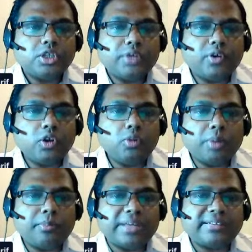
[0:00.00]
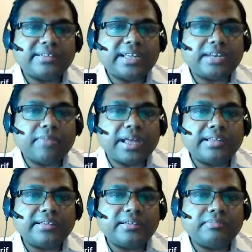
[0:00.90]
The volume of messages that
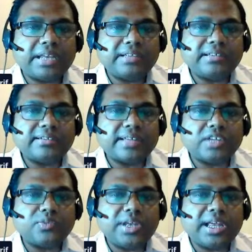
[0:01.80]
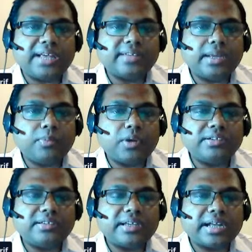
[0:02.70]
managers as well as
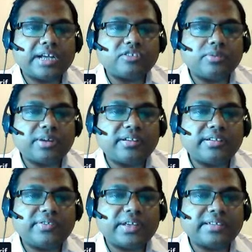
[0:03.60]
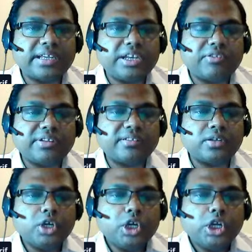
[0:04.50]
employees and customers receive has increased.